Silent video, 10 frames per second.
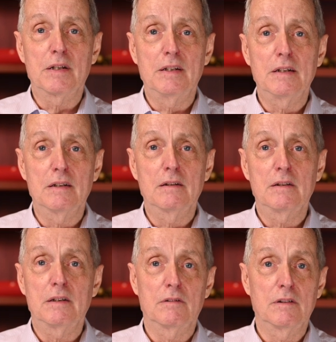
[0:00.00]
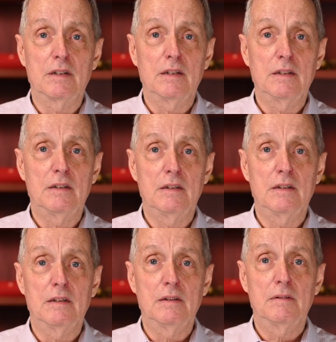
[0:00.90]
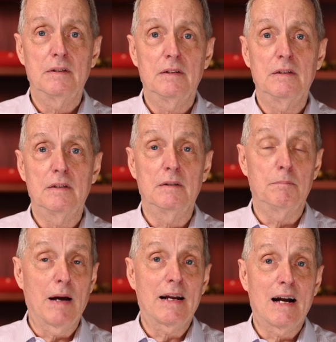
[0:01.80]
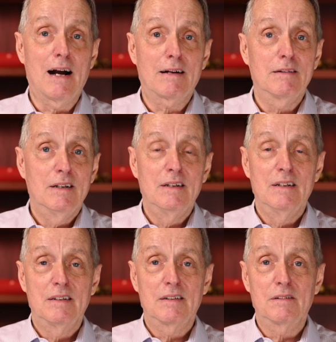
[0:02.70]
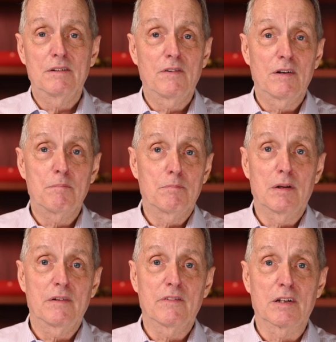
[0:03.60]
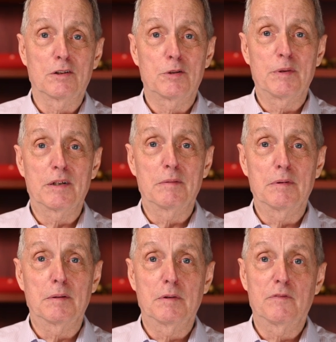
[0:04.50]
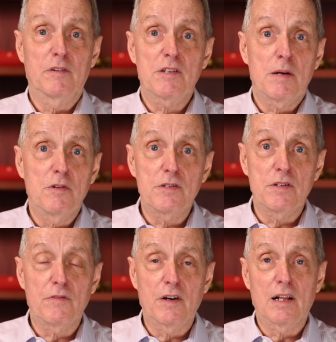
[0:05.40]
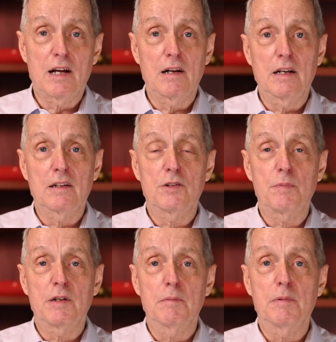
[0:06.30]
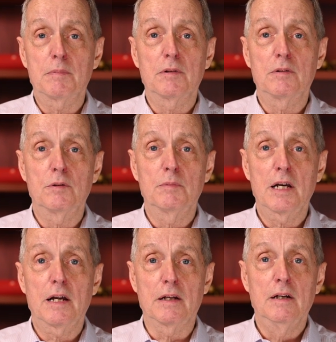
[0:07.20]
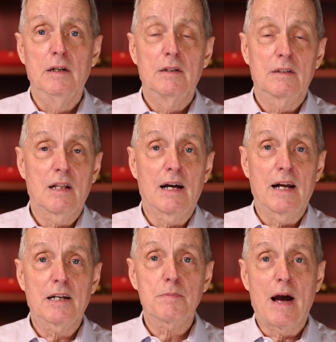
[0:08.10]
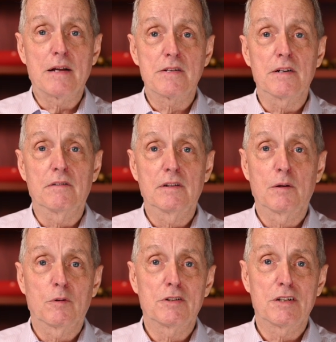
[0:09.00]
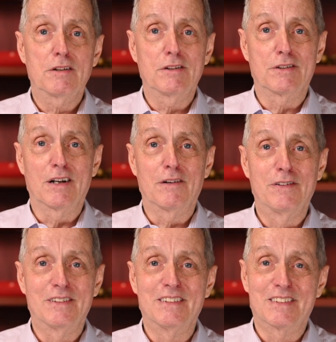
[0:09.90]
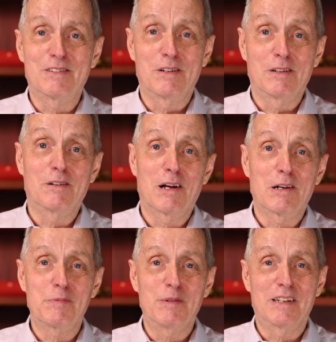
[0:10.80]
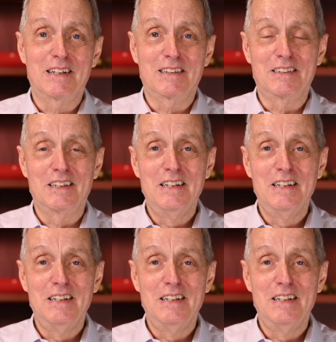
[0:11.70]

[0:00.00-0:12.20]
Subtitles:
big deal here in Bangkok. You know, you find plenty of English speaking people for the same reason you find a lot of English speaking people in Dumaguete. There's a lot of expats here, and they want to sell you stuff, so they learn how to speak English.